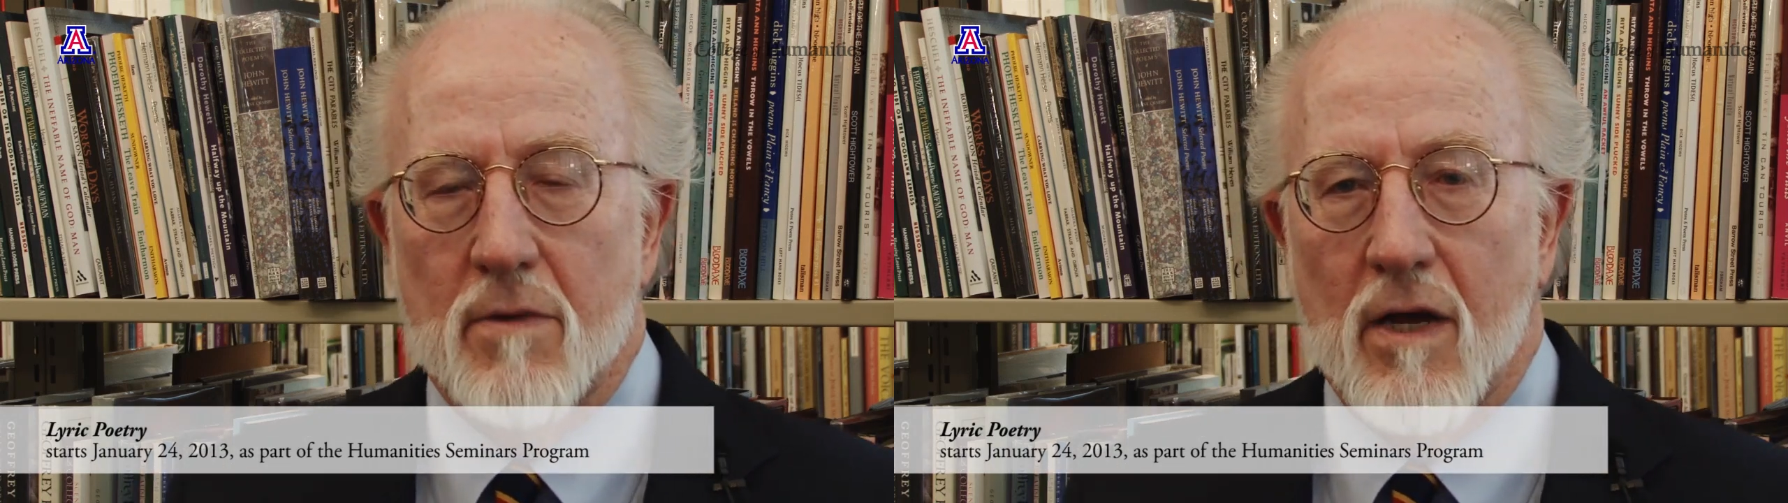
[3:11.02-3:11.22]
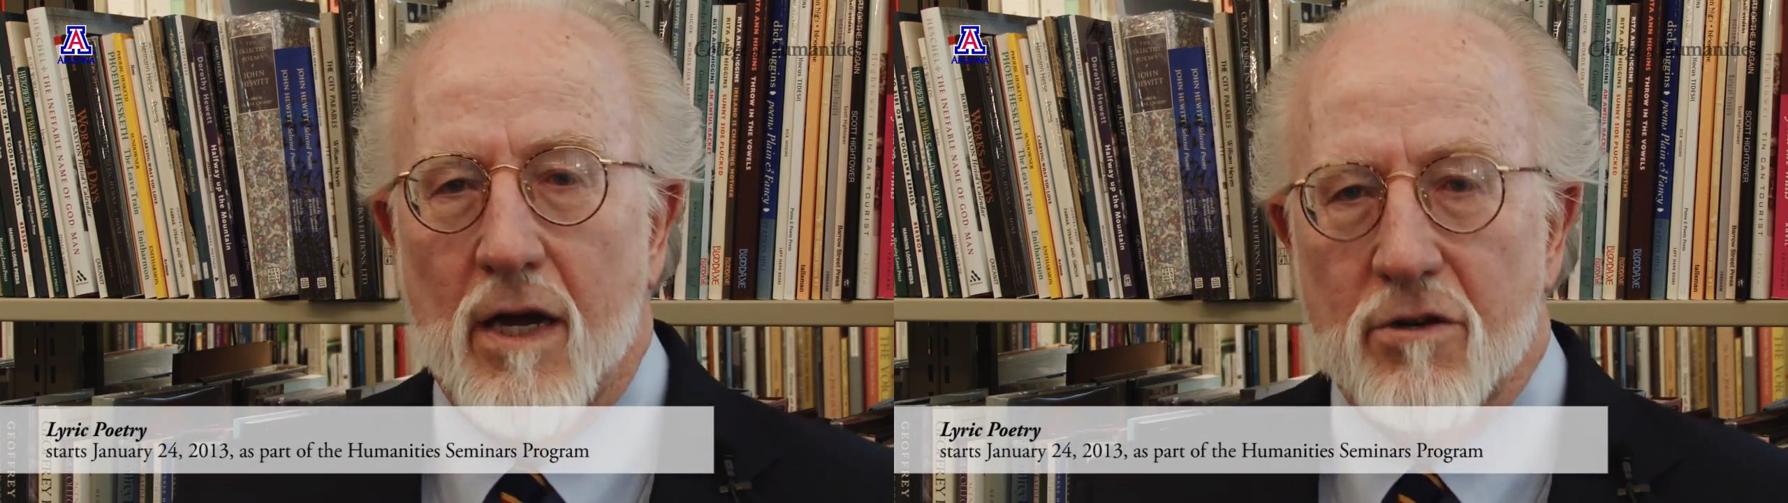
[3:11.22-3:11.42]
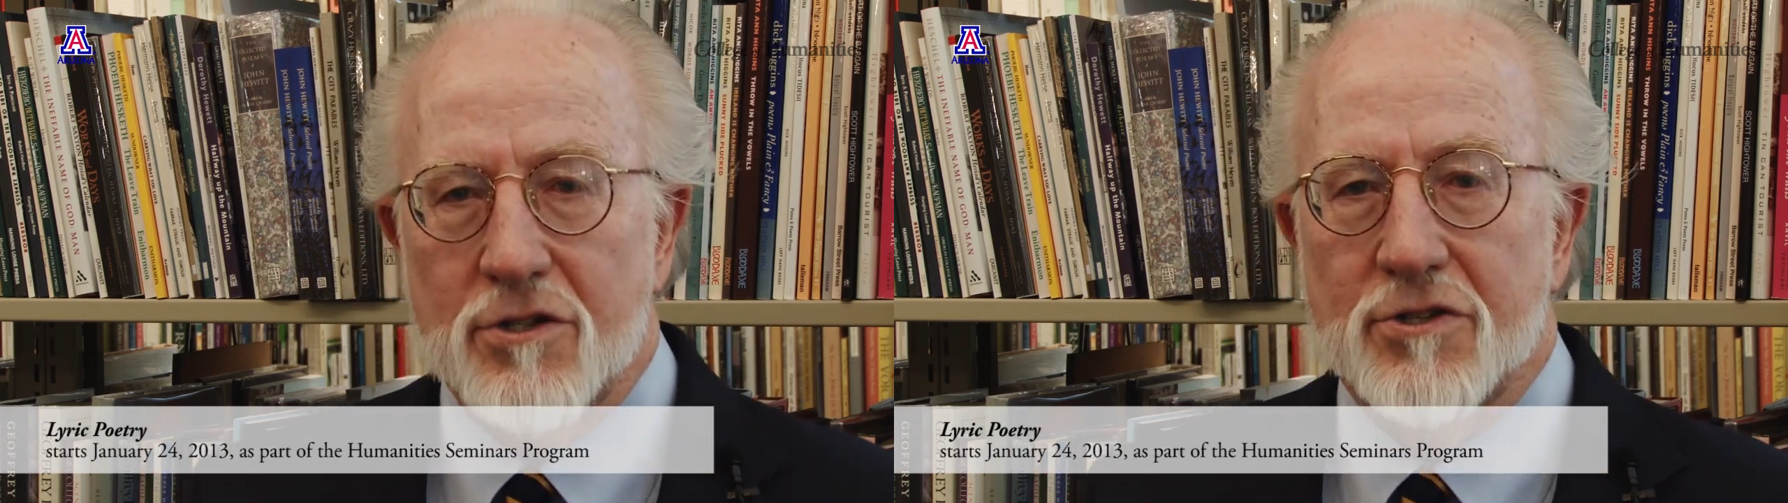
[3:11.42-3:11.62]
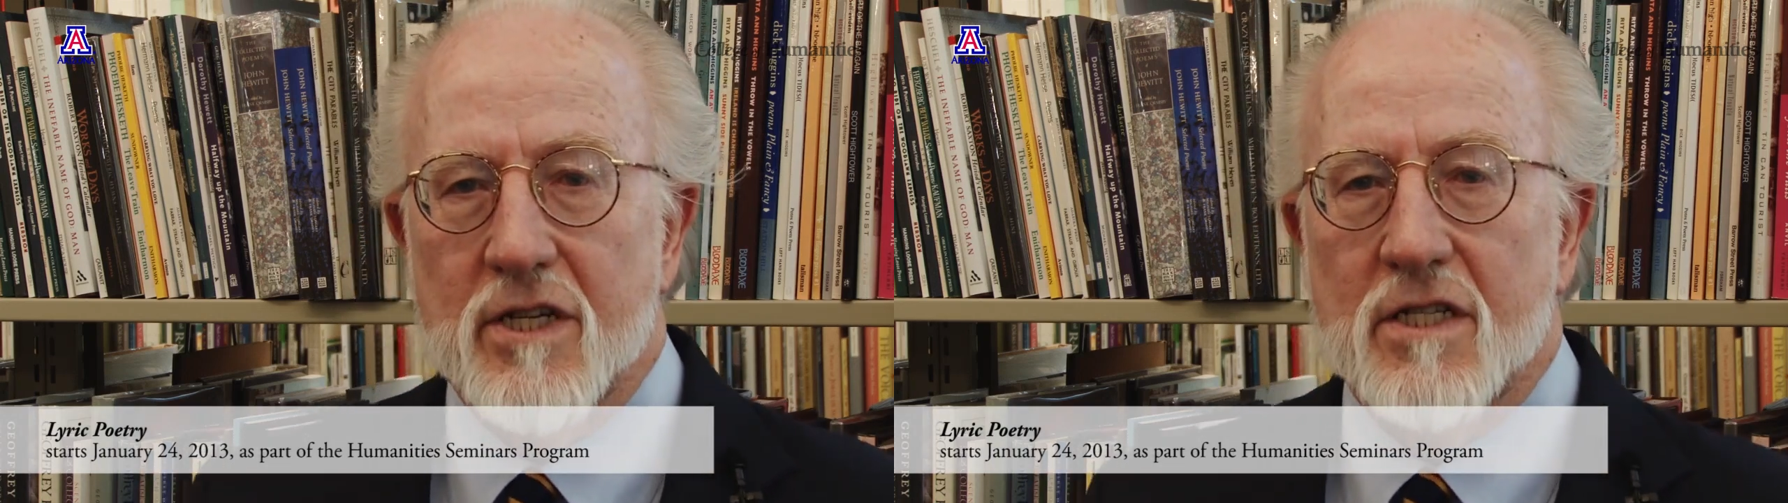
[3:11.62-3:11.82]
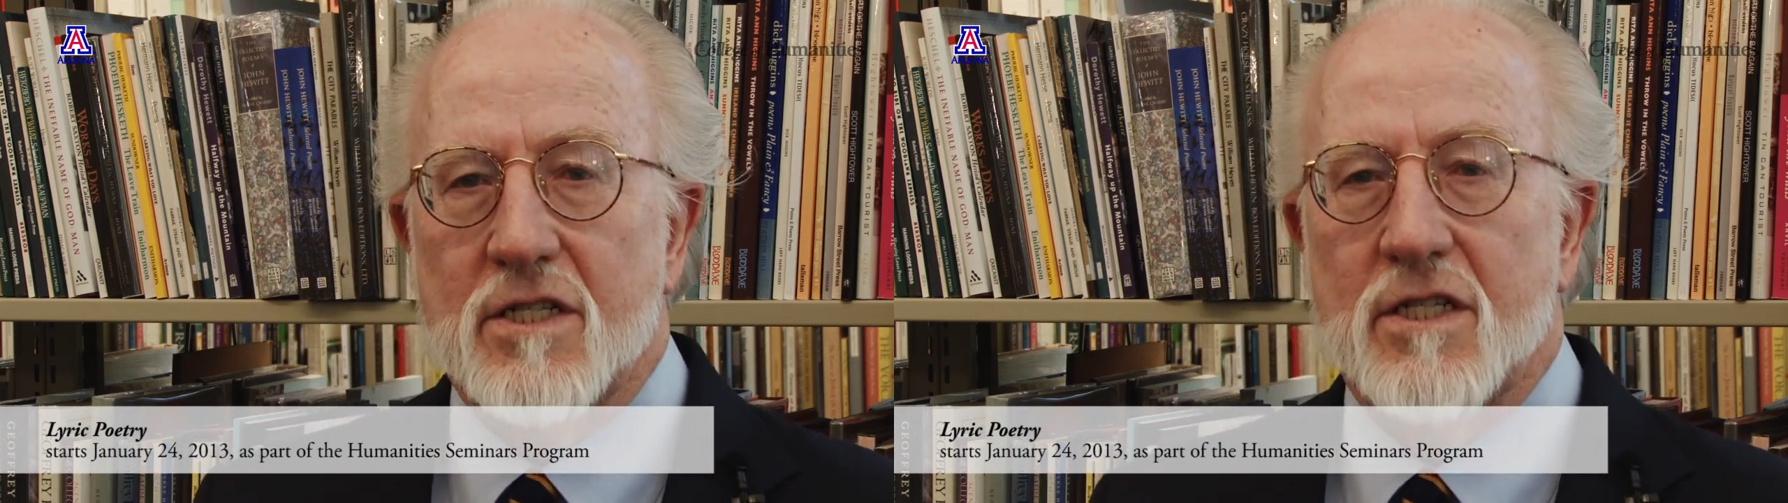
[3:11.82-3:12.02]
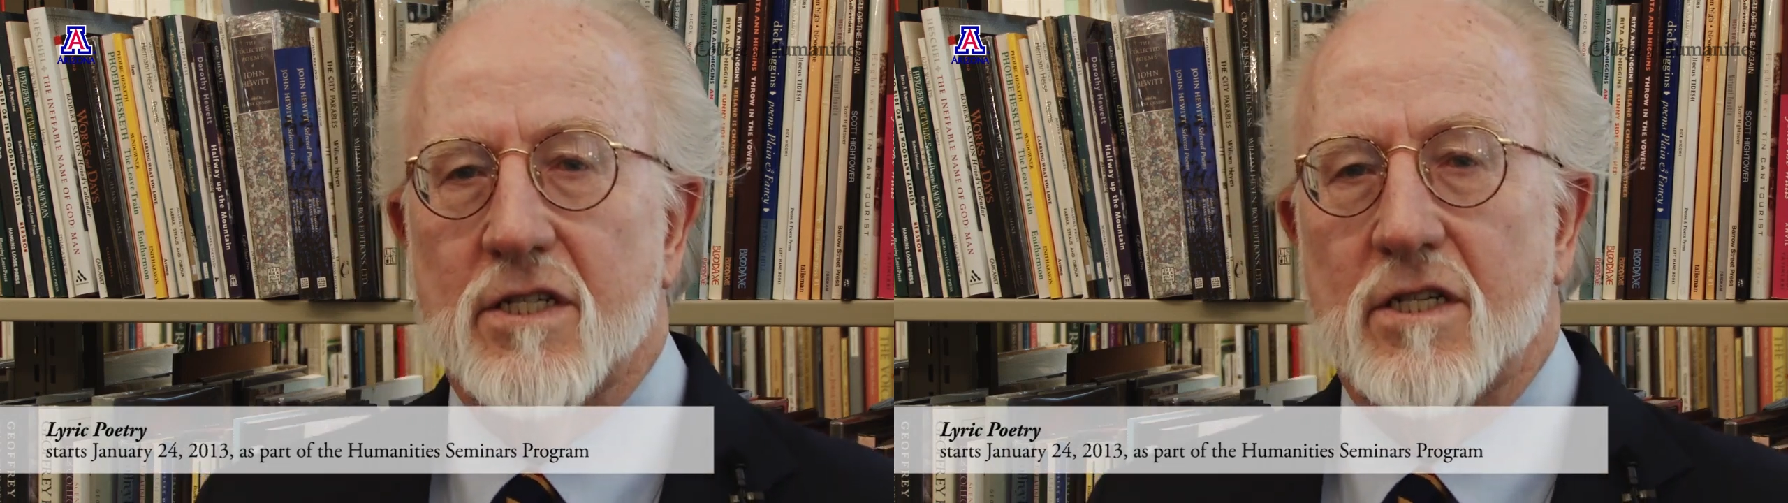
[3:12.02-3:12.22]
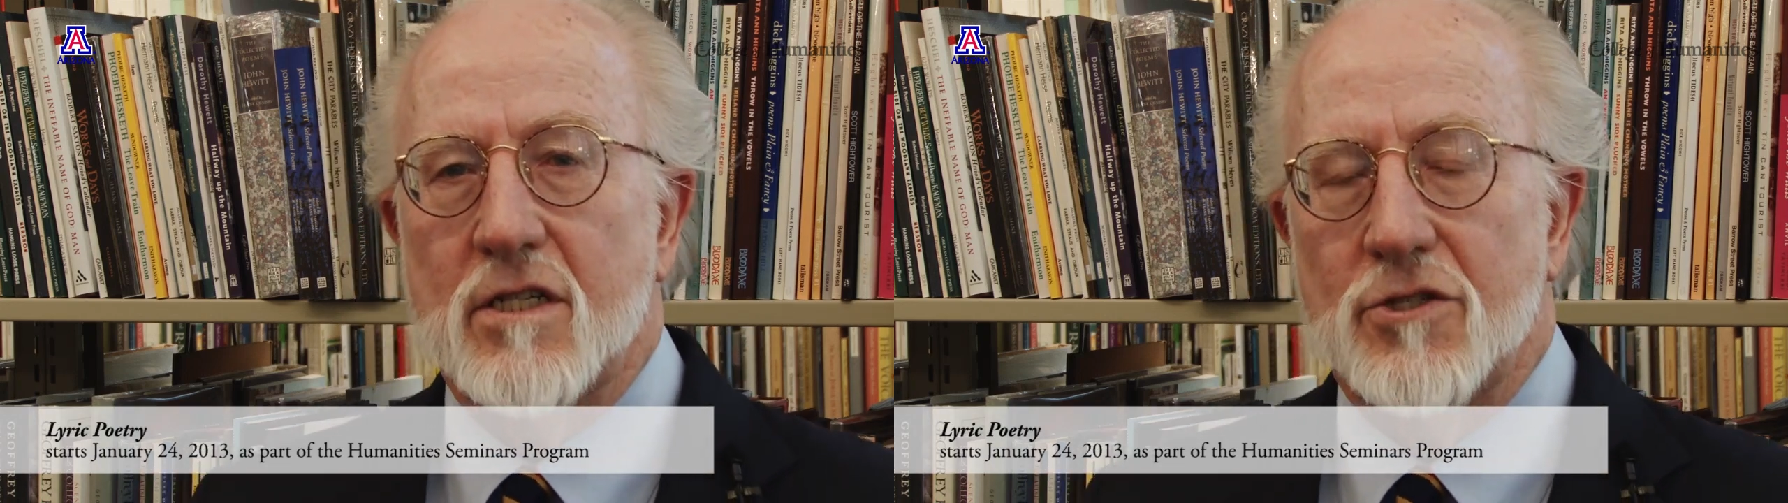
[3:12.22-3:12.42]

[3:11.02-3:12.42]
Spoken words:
I urge you to consider